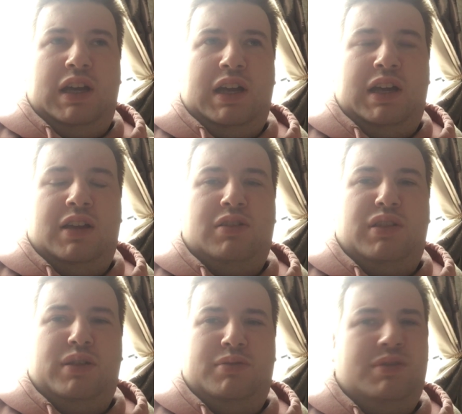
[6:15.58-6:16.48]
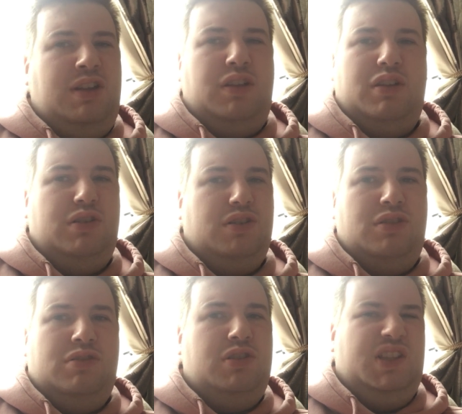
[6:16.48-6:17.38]
and someone asked us to
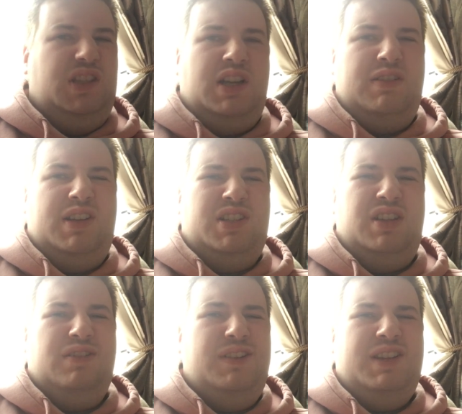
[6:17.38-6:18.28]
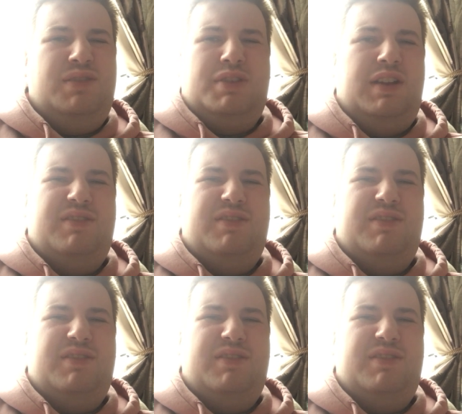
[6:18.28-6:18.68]
do directions. I think they were